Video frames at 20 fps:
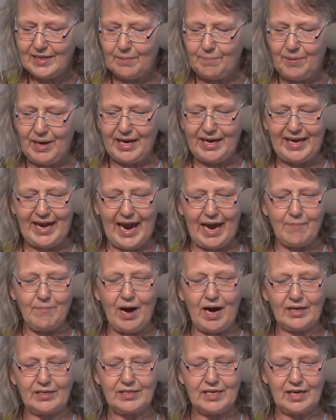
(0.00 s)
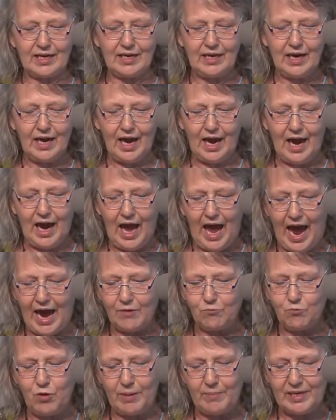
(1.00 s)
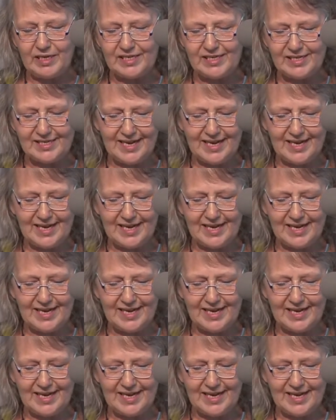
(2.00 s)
did the big game hunting, and women